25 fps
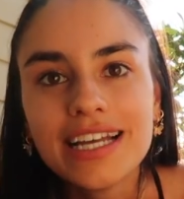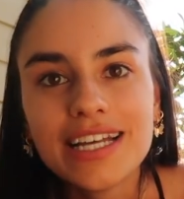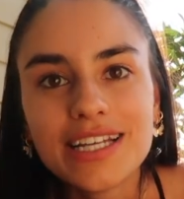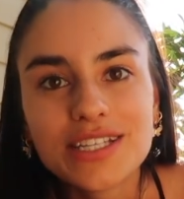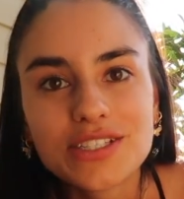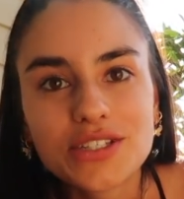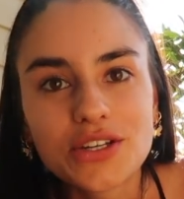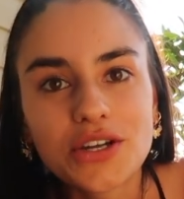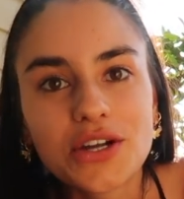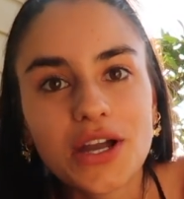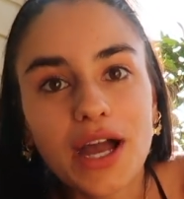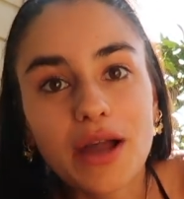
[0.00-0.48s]

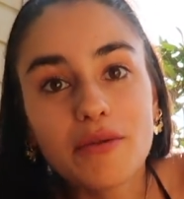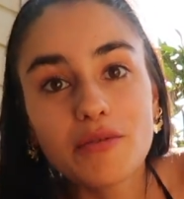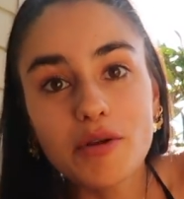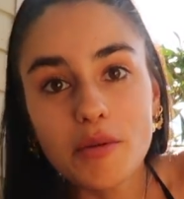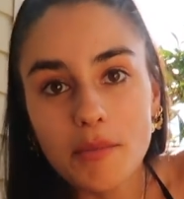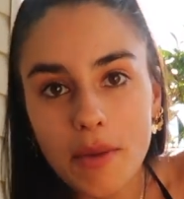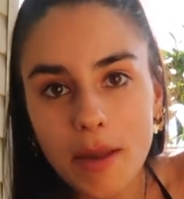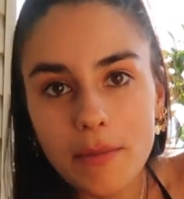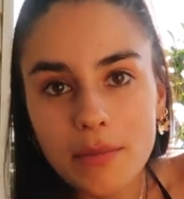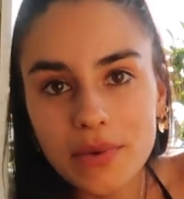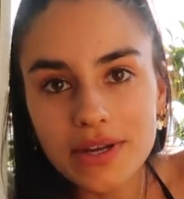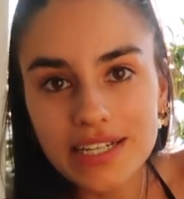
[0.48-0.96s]
So I'm
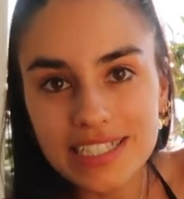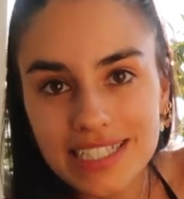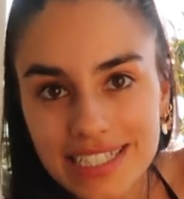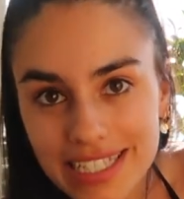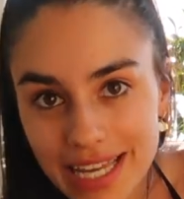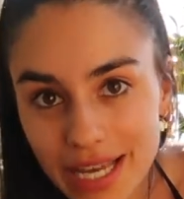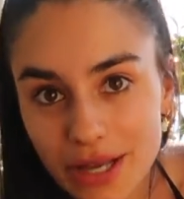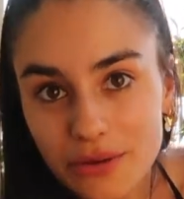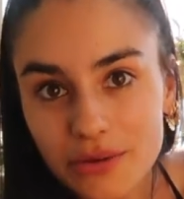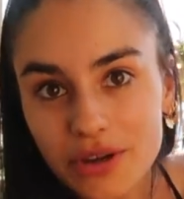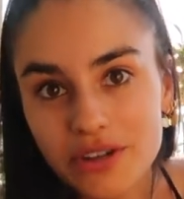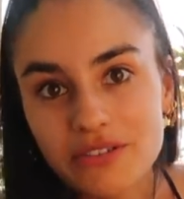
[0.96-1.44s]
remembering to
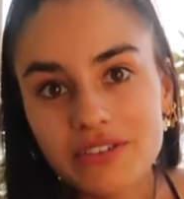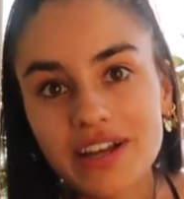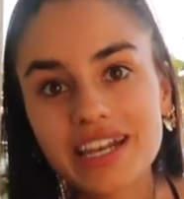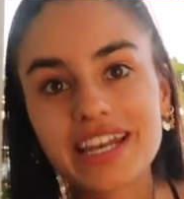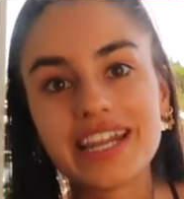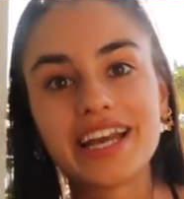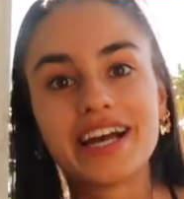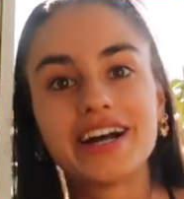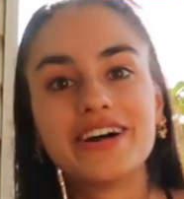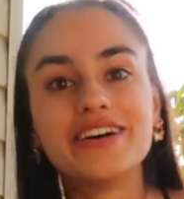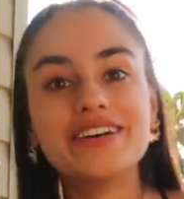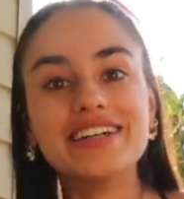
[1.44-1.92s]
take one right
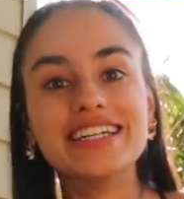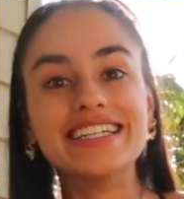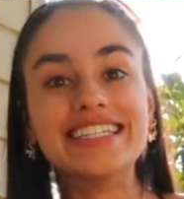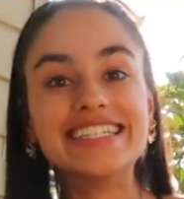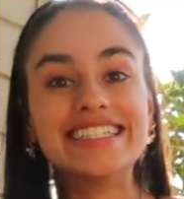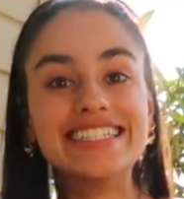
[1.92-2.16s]
now.